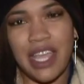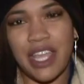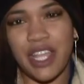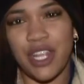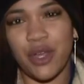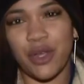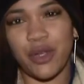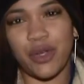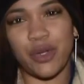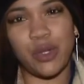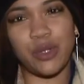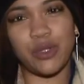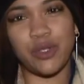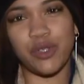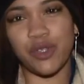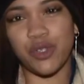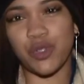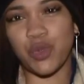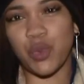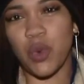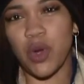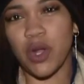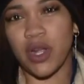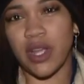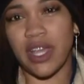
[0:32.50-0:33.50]
You know, crews are
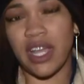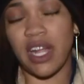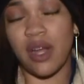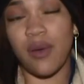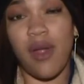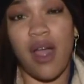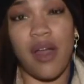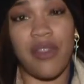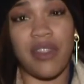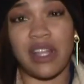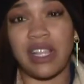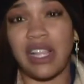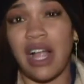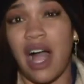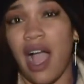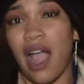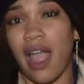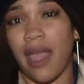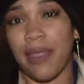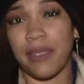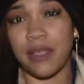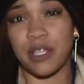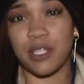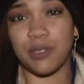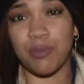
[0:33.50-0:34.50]
just working around the
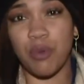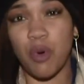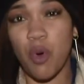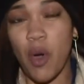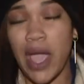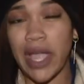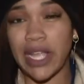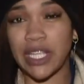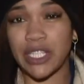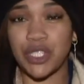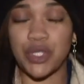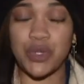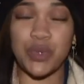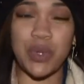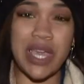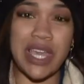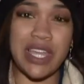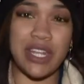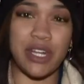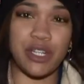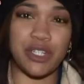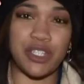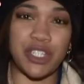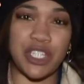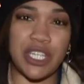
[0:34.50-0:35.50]
clock at this point. Duke
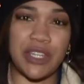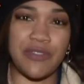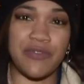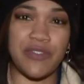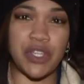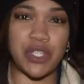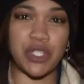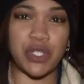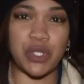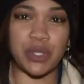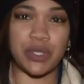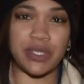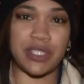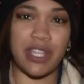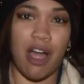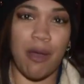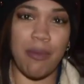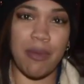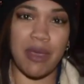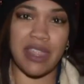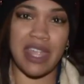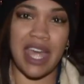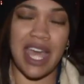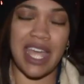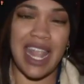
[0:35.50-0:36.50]
Energy officials tell
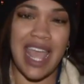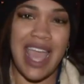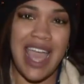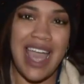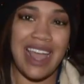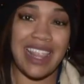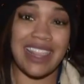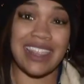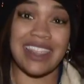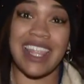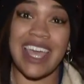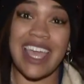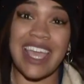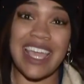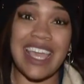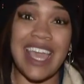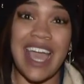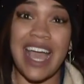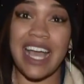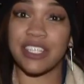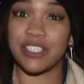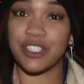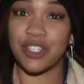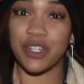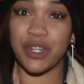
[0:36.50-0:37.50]
me that
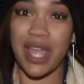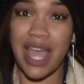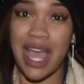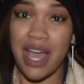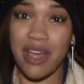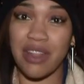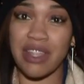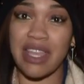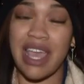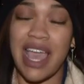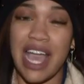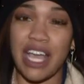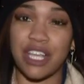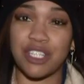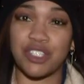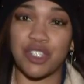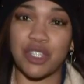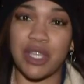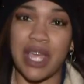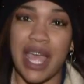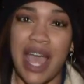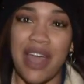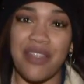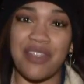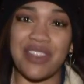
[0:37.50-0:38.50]
Lancaster County
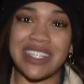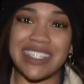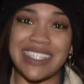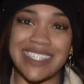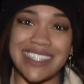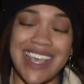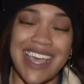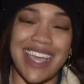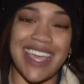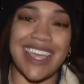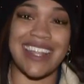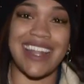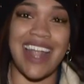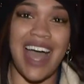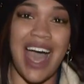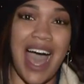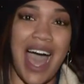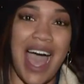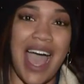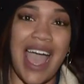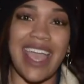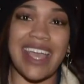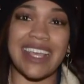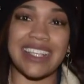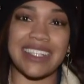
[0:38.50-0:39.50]
actually had the second
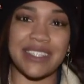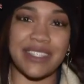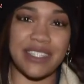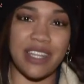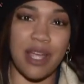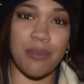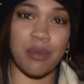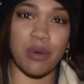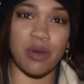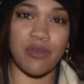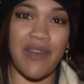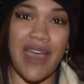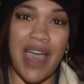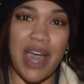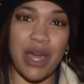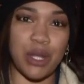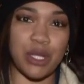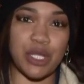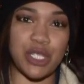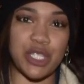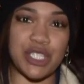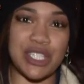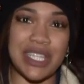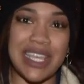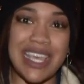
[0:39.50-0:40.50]
highest number of
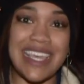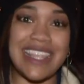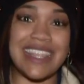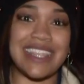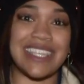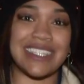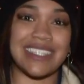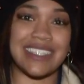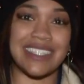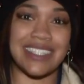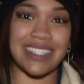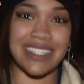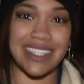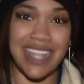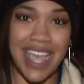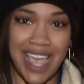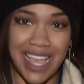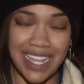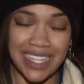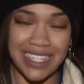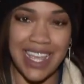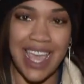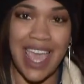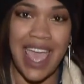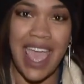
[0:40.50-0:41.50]
outages in the
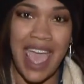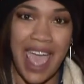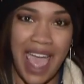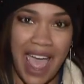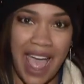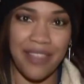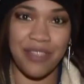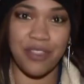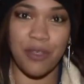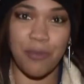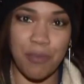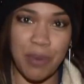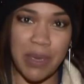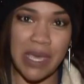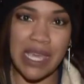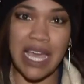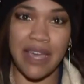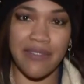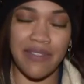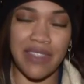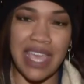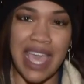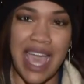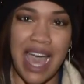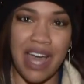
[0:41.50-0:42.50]
state at the peak
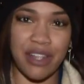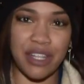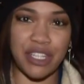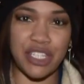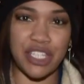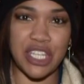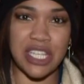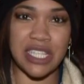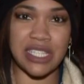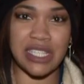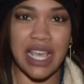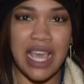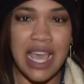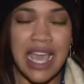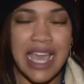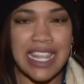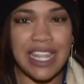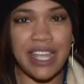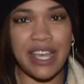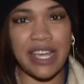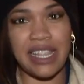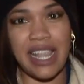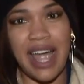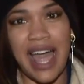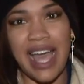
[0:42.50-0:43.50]
of the outages.
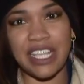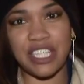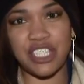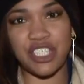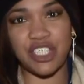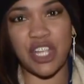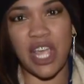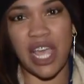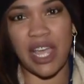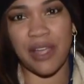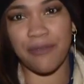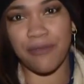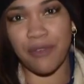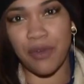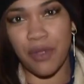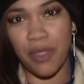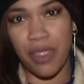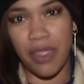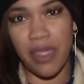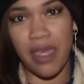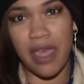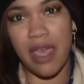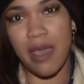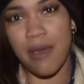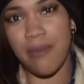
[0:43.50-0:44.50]
That last check for
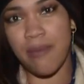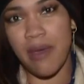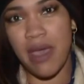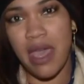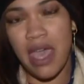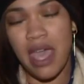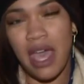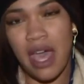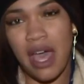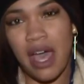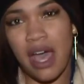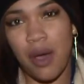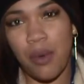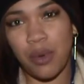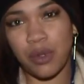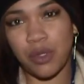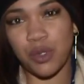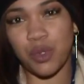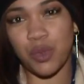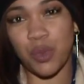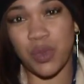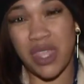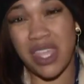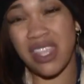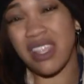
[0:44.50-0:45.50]
them, uh, which
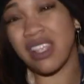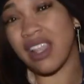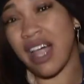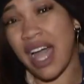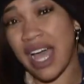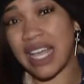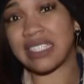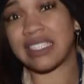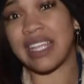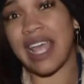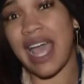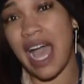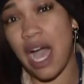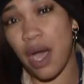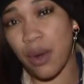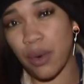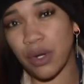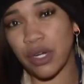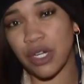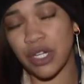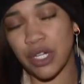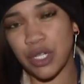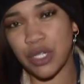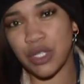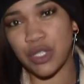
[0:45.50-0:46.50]
was within the last
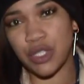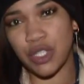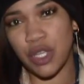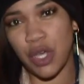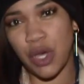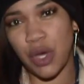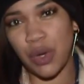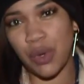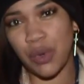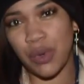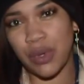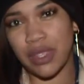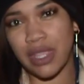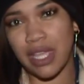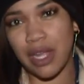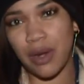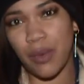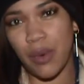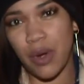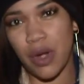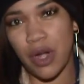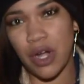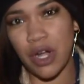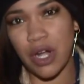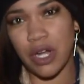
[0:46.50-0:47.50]
hour or so, there
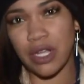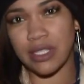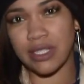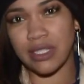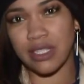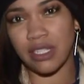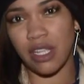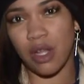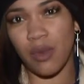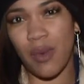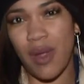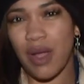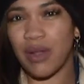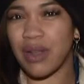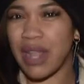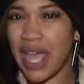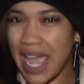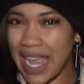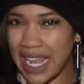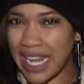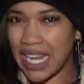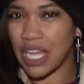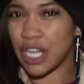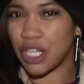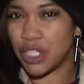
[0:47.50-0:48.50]
were still around
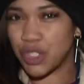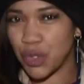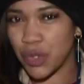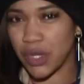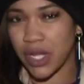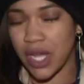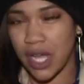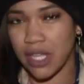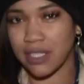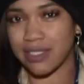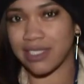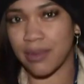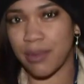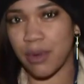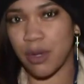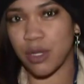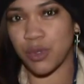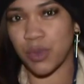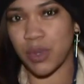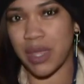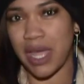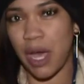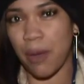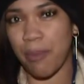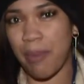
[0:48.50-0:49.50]
800
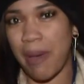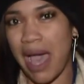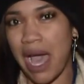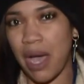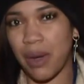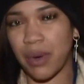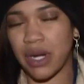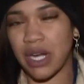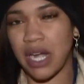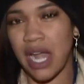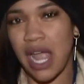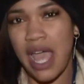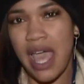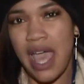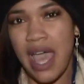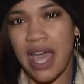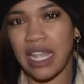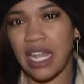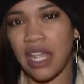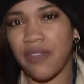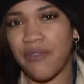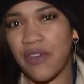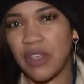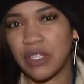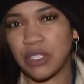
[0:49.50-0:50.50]
customers without power,
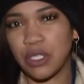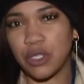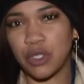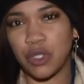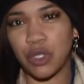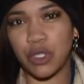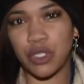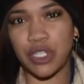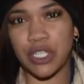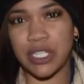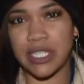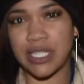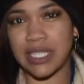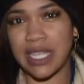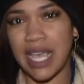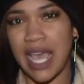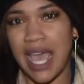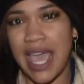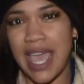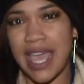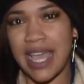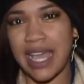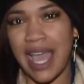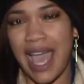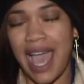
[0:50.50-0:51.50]
and officials are just
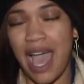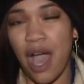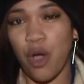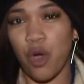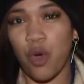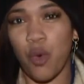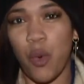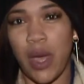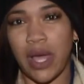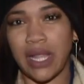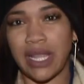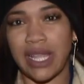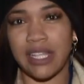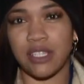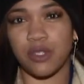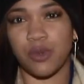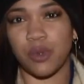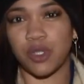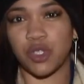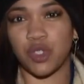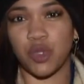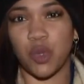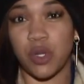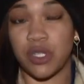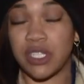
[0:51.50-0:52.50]
saying how quickly it's
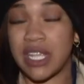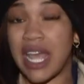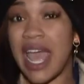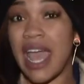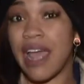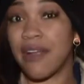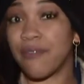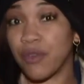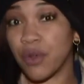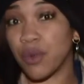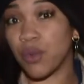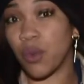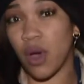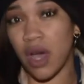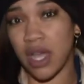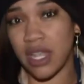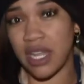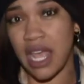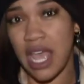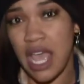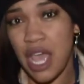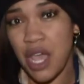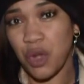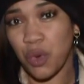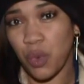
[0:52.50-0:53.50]
restored to
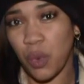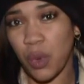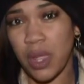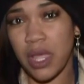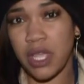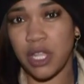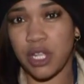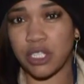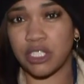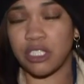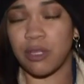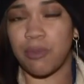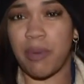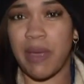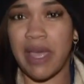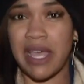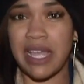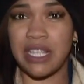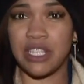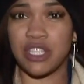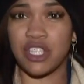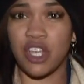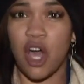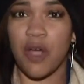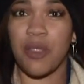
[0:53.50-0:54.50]
everyone really just
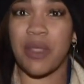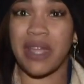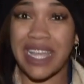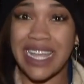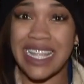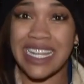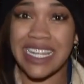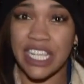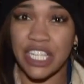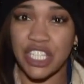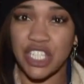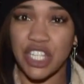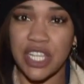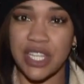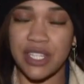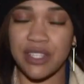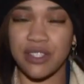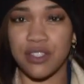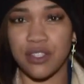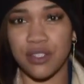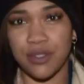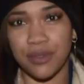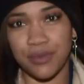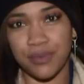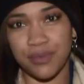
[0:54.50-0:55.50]
depends on the
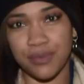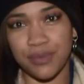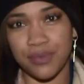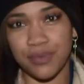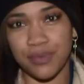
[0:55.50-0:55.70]
conditions.